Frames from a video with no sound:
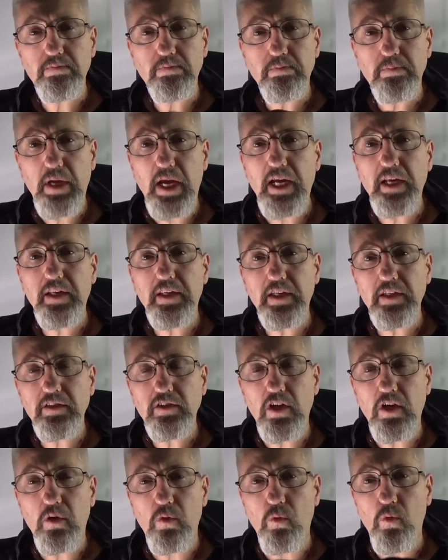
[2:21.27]
paintings
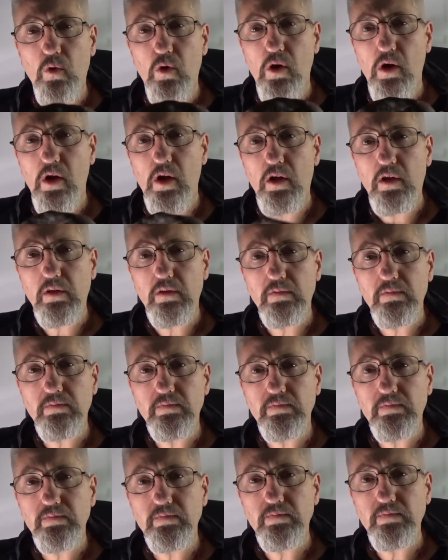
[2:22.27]
on a wall.
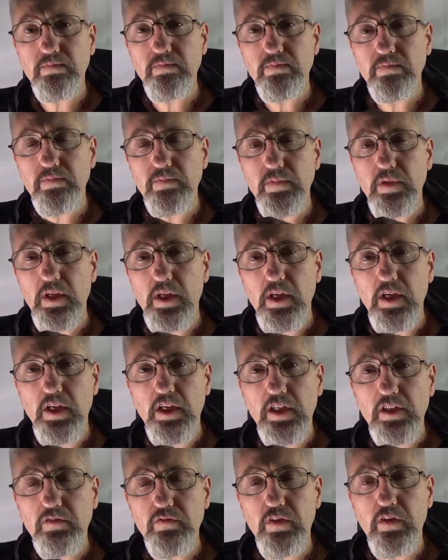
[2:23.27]

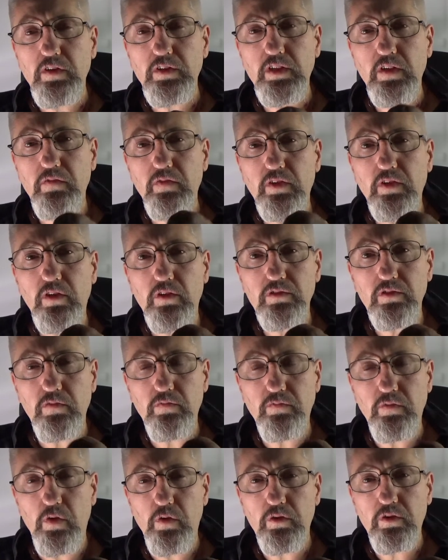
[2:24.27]
It's very difficult to
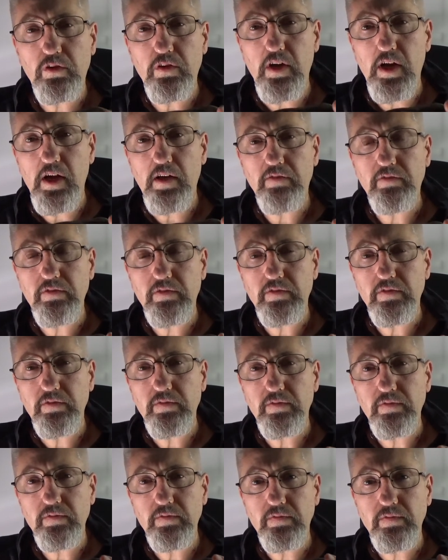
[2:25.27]
photograph
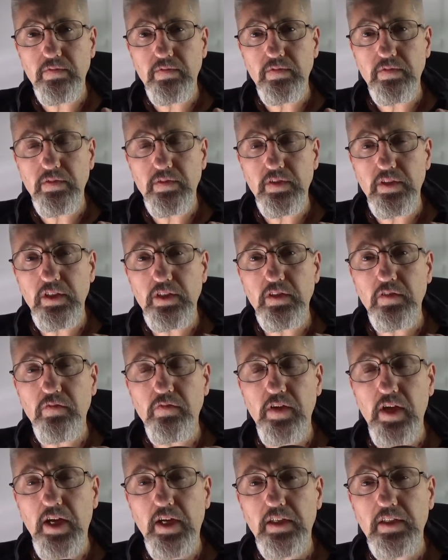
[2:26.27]
this
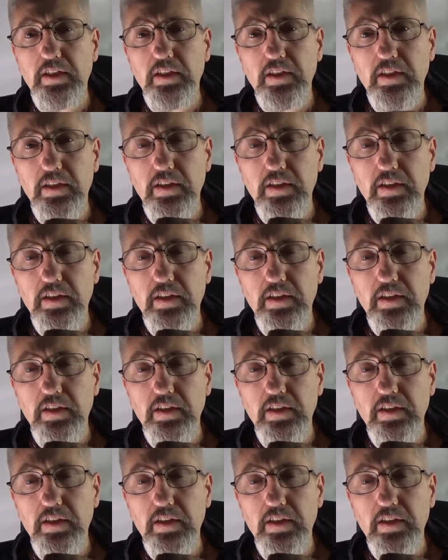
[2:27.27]
effect,